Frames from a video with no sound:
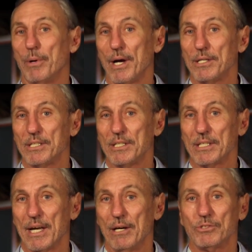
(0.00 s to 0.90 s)
price
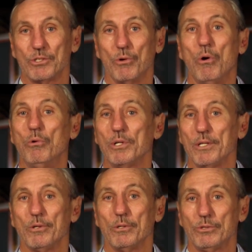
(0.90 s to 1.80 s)
discounts to
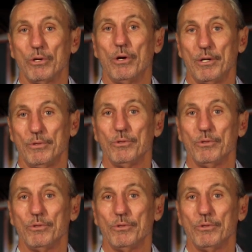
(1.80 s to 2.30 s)
only those on our